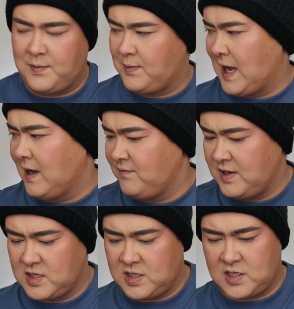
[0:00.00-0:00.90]

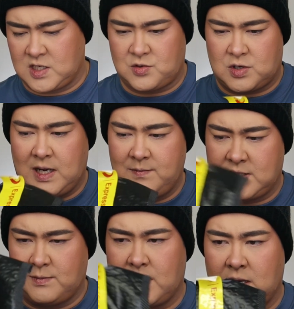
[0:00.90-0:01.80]
pamphlet to describe
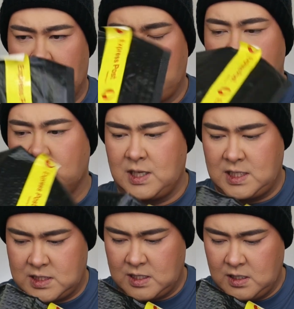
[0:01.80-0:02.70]
some of the names, but at
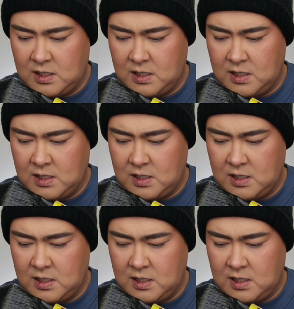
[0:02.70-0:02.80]
least